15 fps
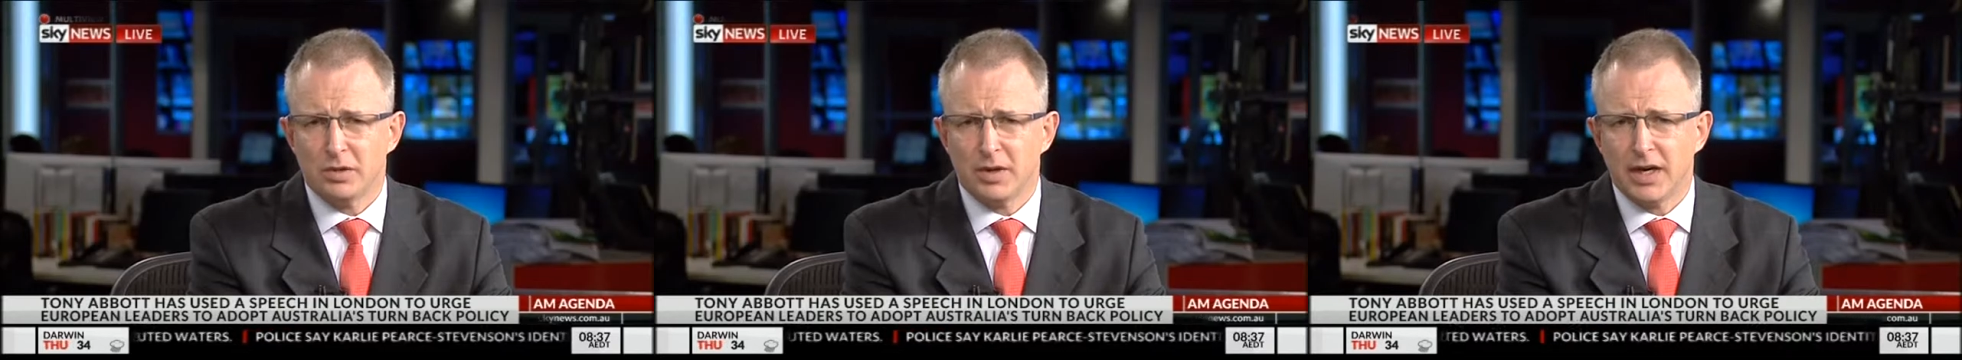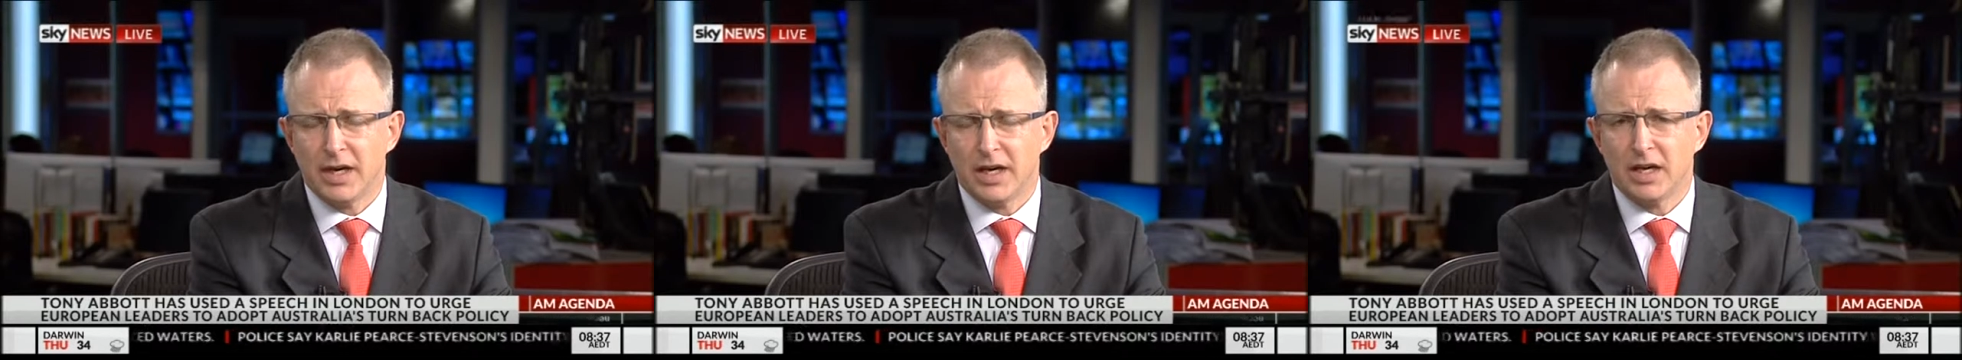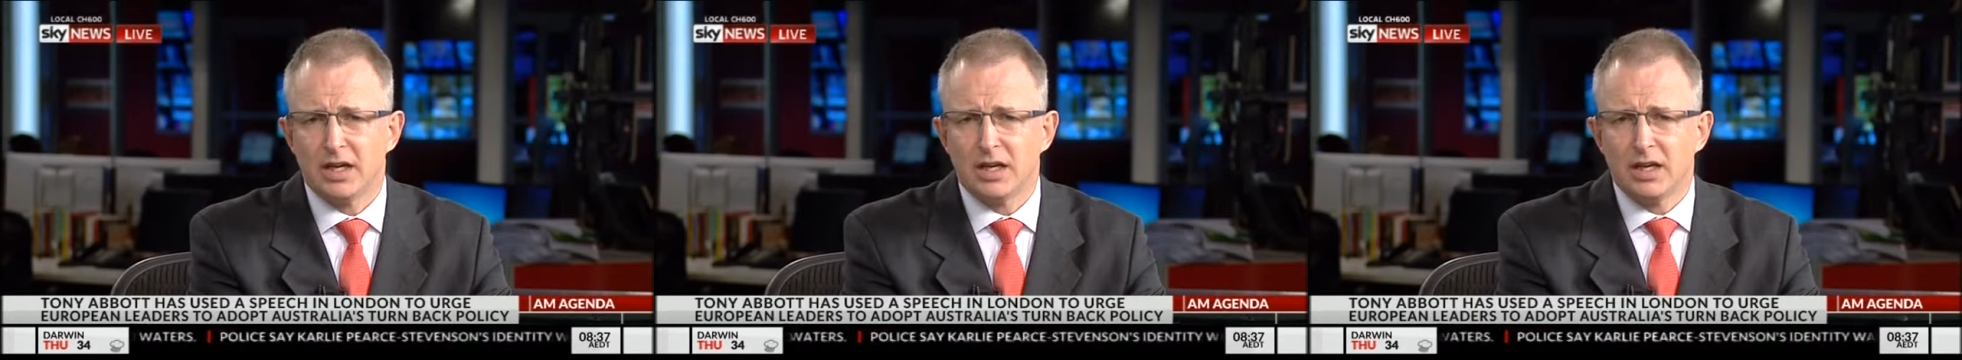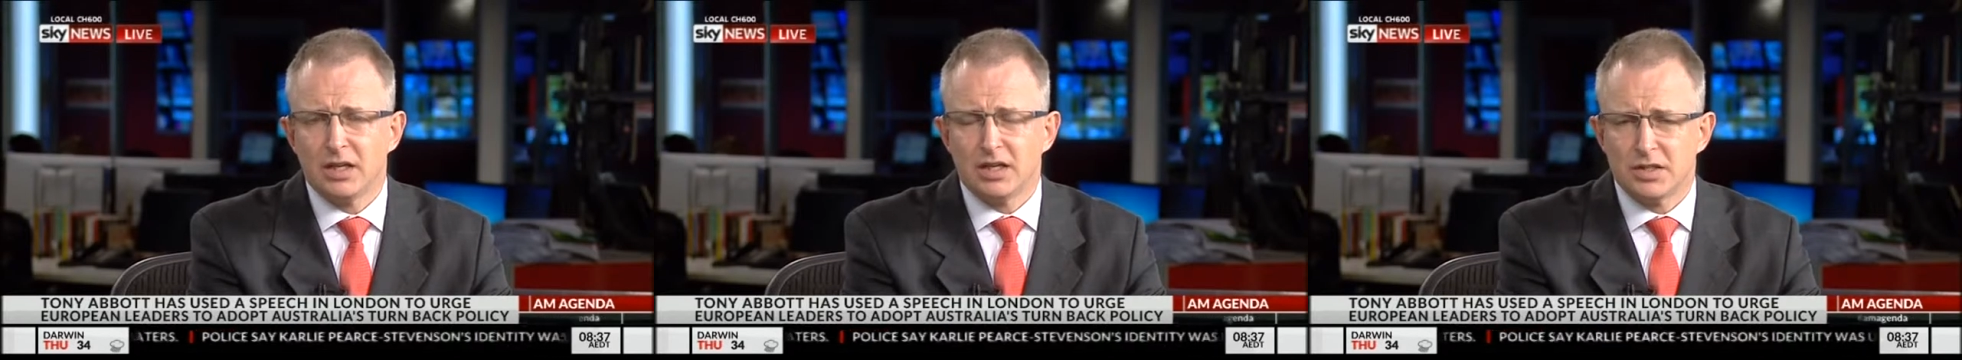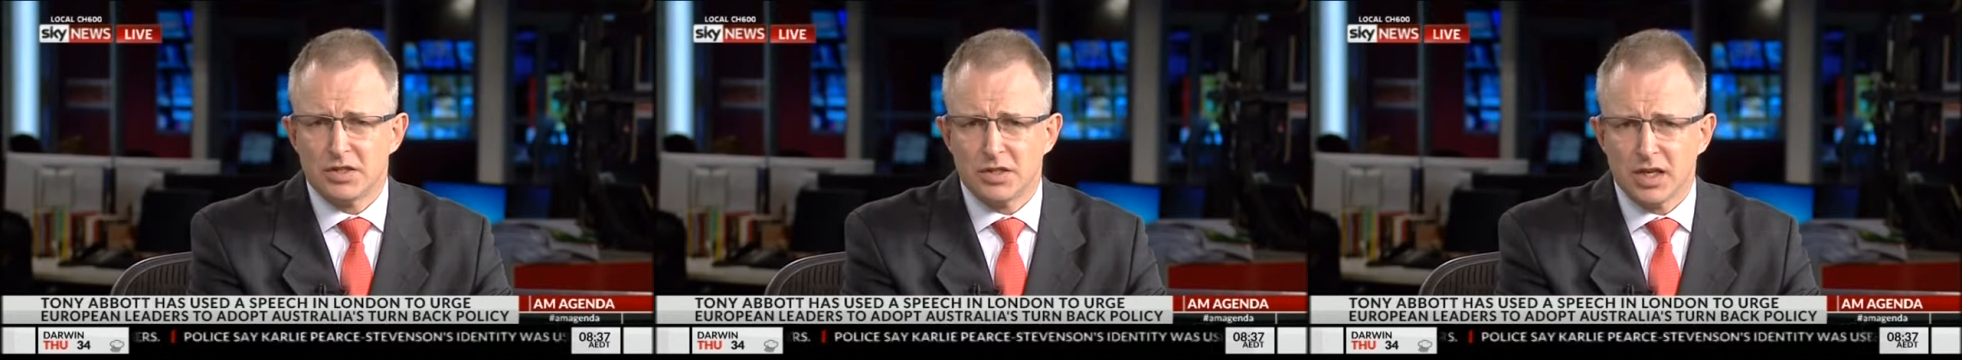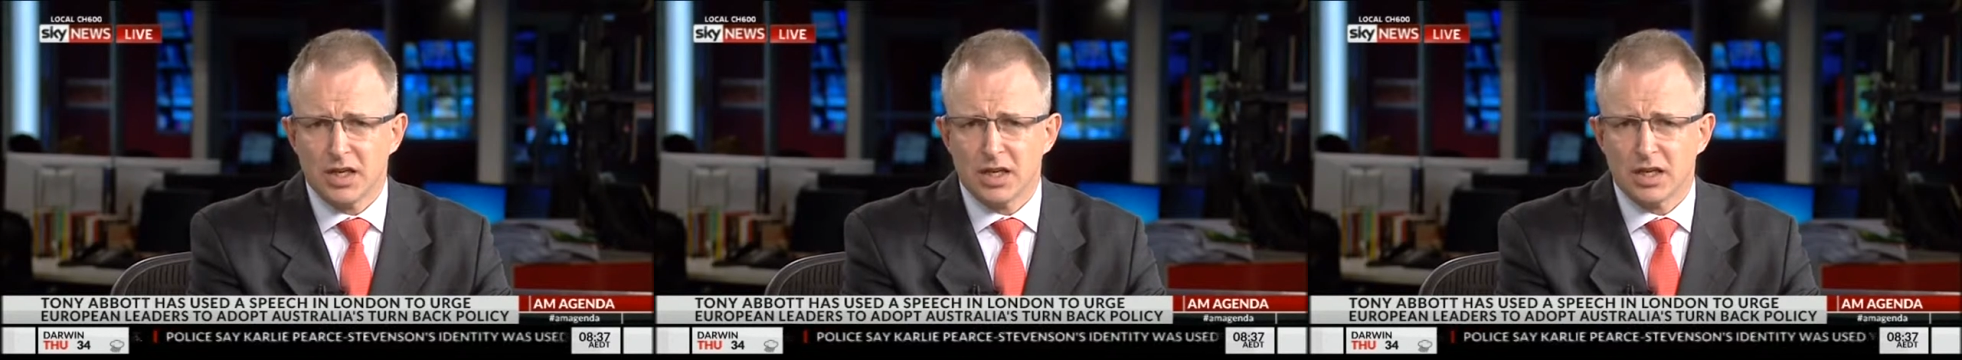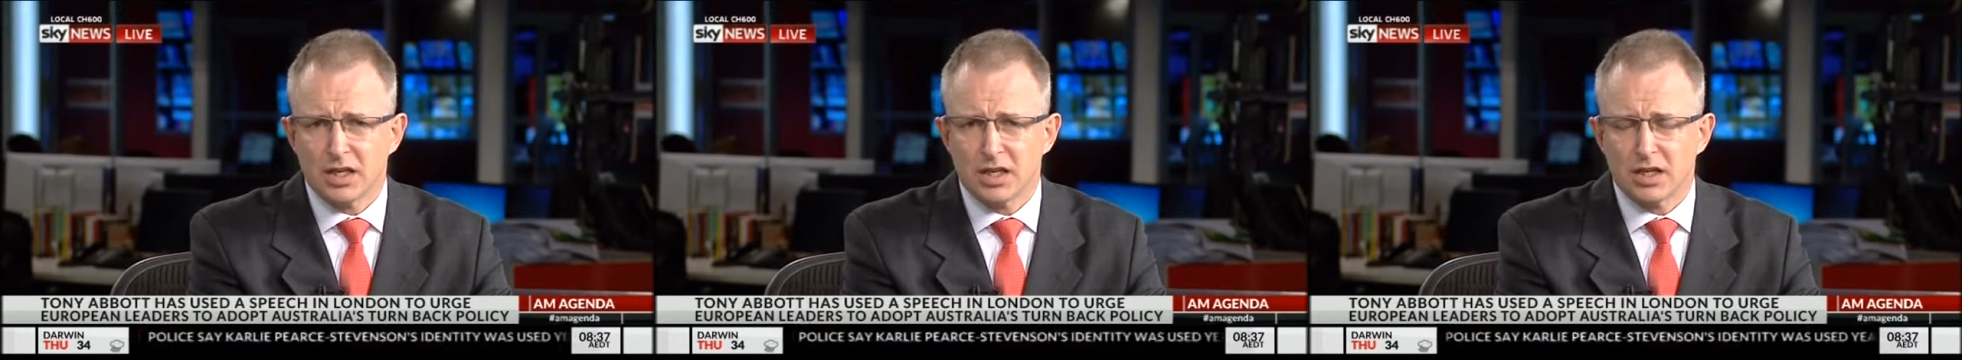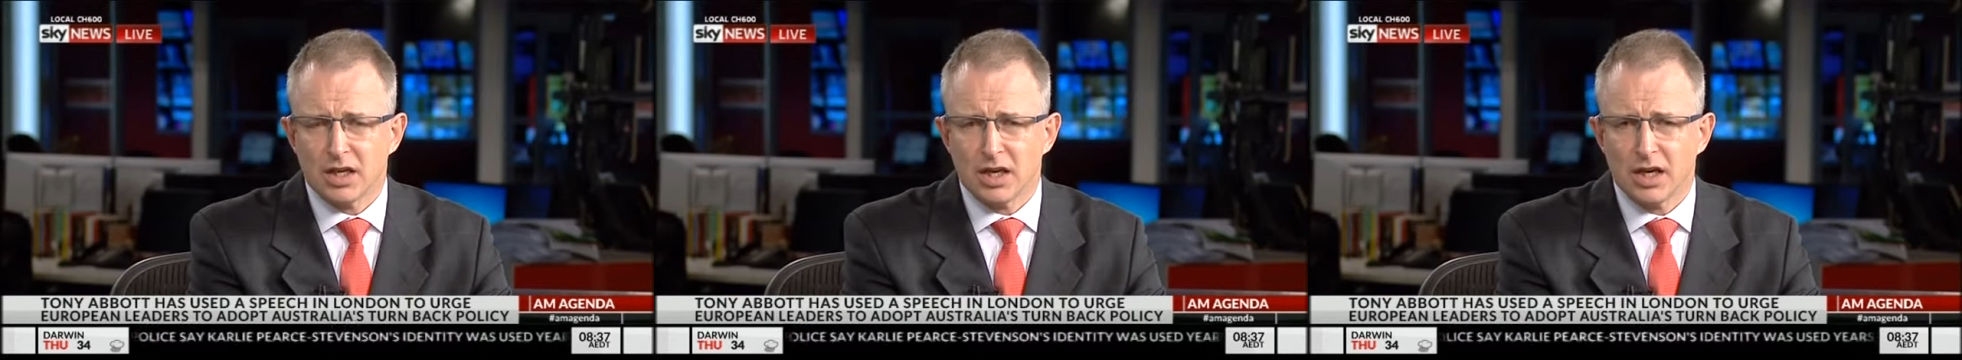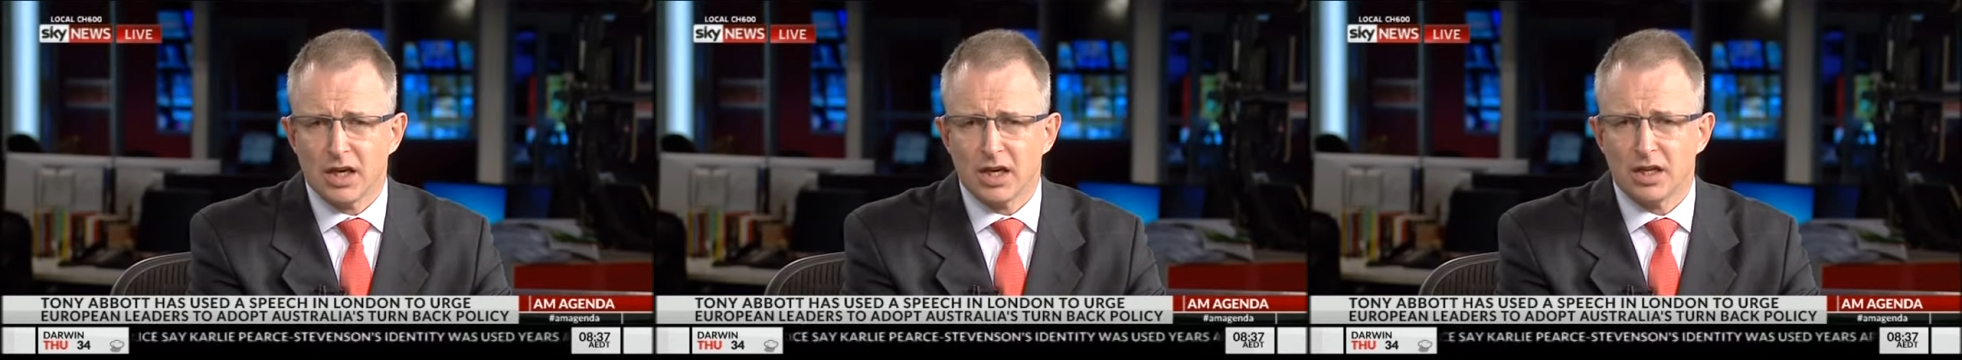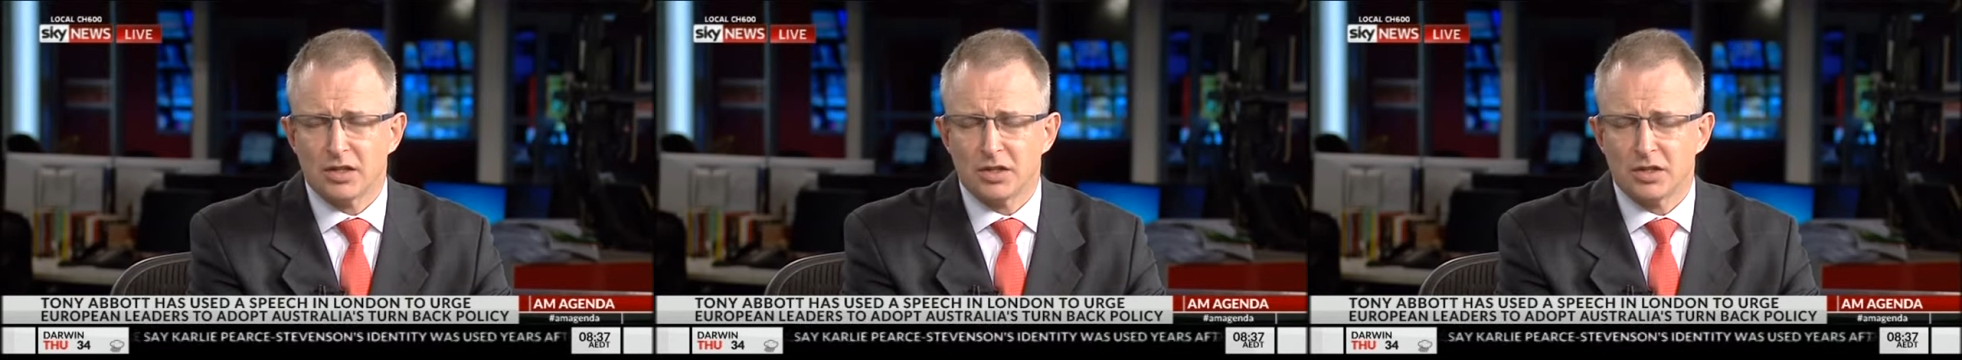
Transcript: are seeking uh,